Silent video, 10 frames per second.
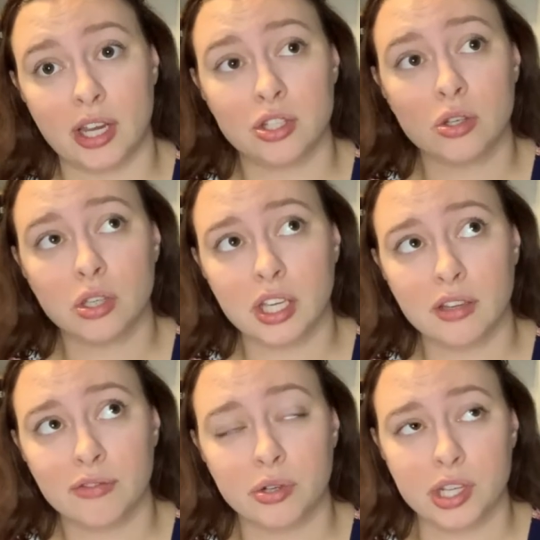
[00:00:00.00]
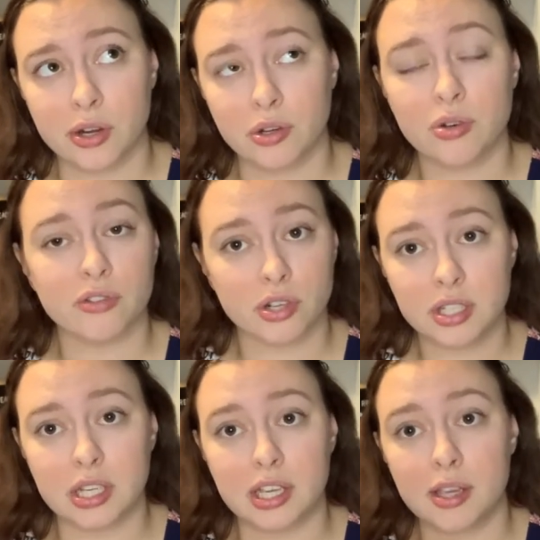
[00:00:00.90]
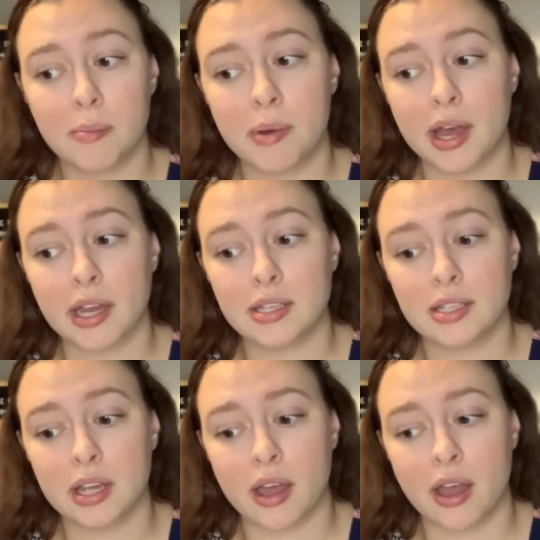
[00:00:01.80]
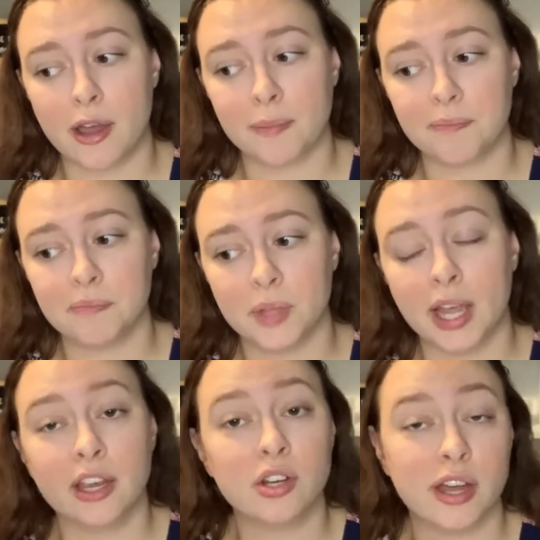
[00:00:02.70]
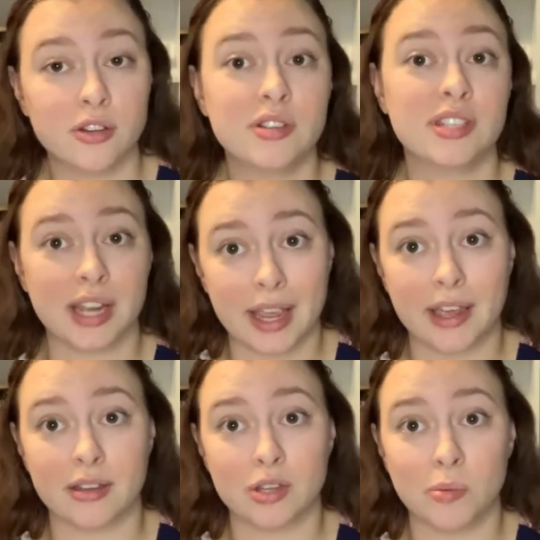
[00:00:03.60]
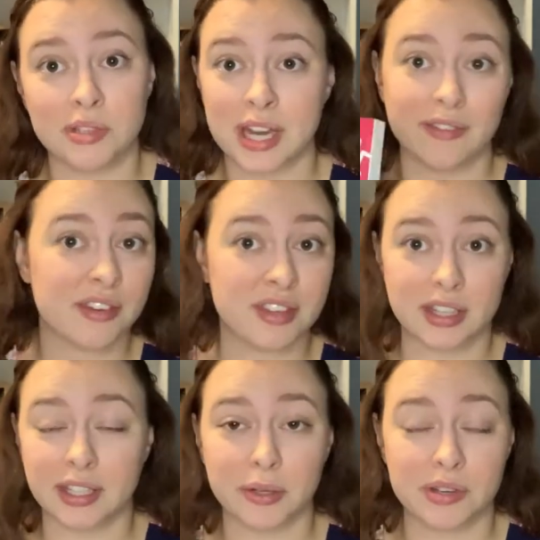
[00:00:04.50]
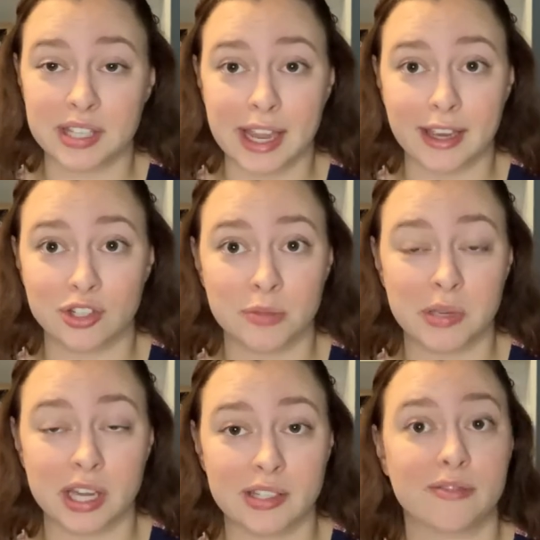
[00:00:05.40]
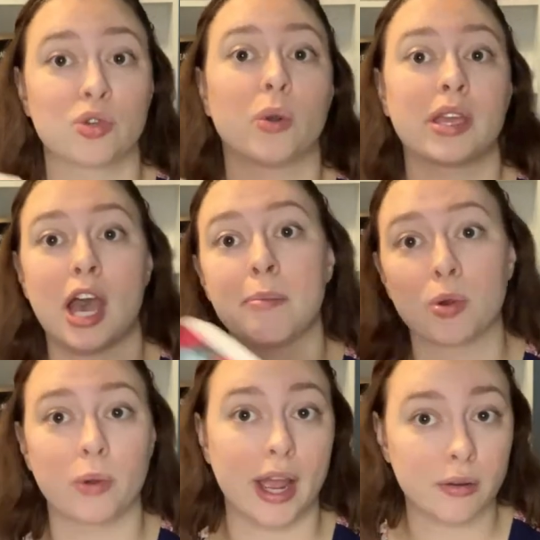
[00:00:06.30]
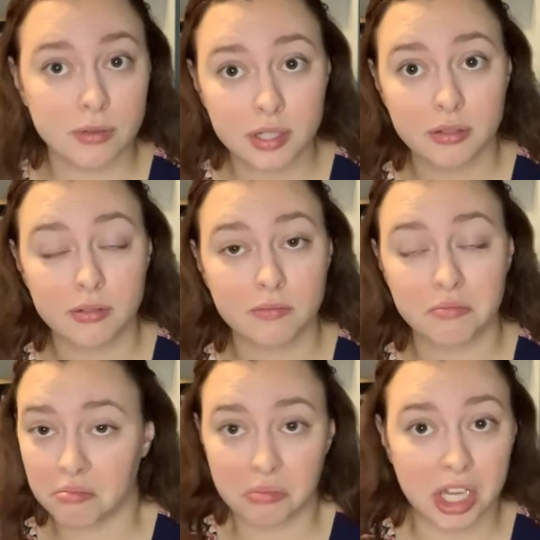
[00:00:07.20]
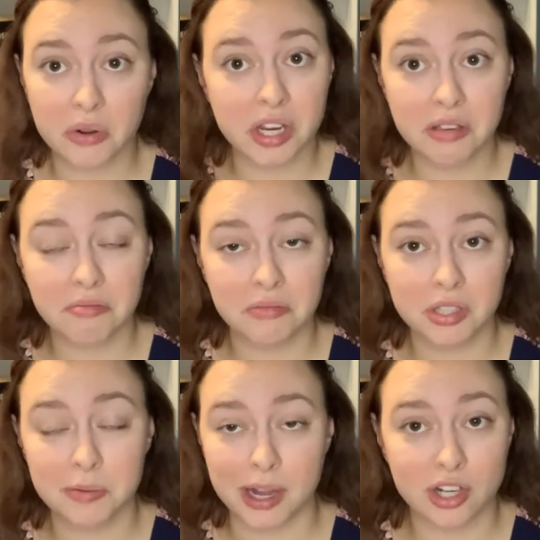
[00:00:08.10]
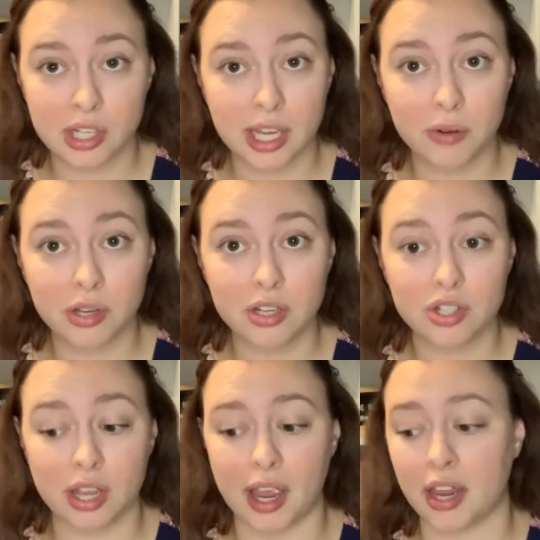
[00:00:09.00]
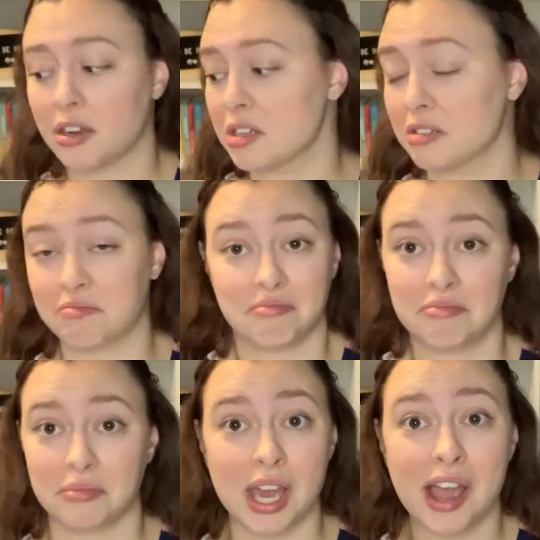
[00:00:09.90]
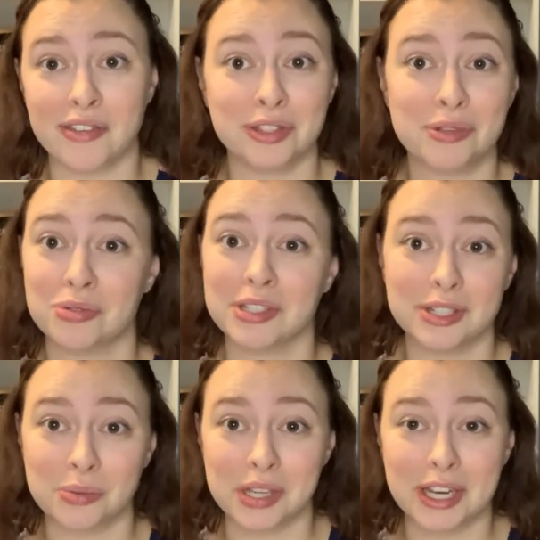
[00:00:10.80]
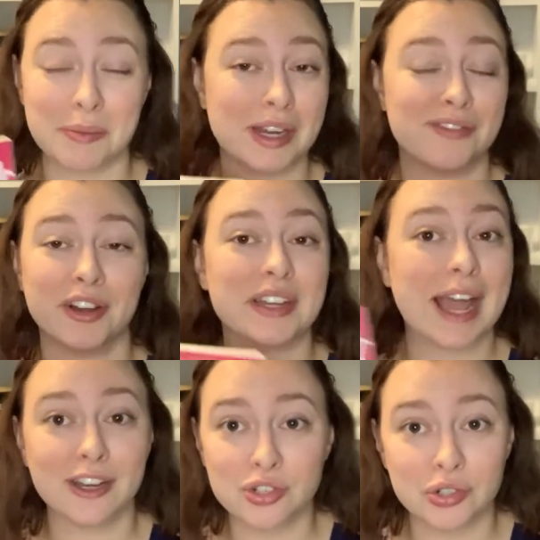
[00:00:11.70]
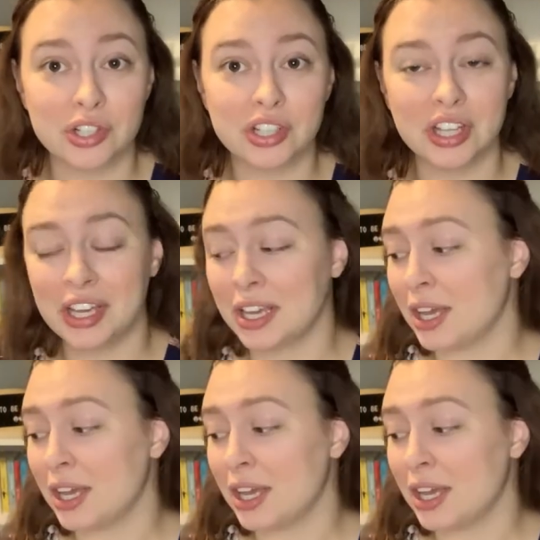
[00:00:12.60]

I took it for a year in university, but I could understand almost everything that they were saying just because of growing up around hearing the Spanish language. And yeah, I thought that was really sweet and made it very natural.